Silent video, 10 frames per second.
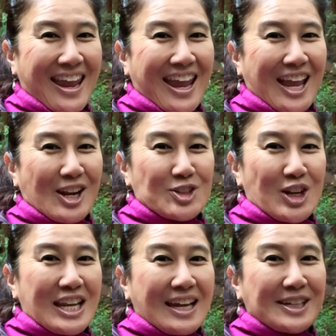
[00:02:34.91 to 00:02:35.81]
and it's
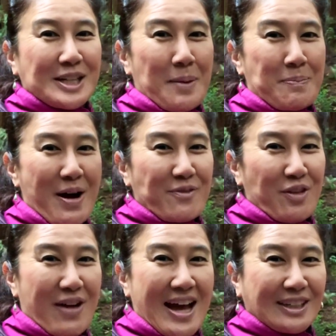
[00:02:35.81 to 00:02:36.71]
going to get us above
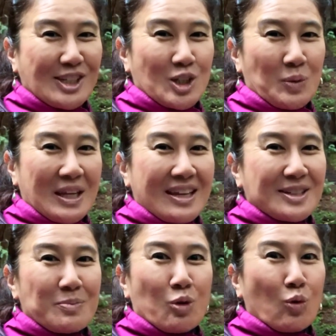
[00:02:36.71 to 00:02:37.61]
the valley so we can
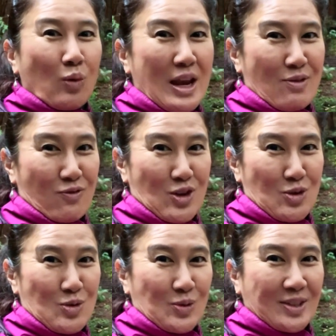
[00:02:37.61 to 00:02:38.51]
get some great
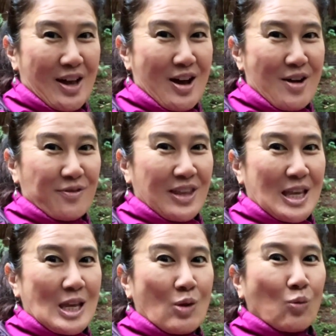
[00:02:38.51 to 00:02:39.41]
views of
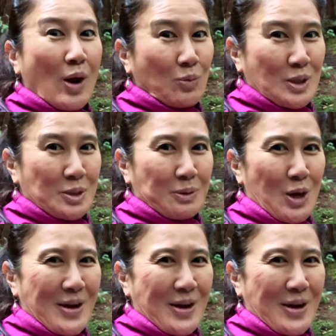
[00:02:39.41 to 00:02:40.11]
the redwoods below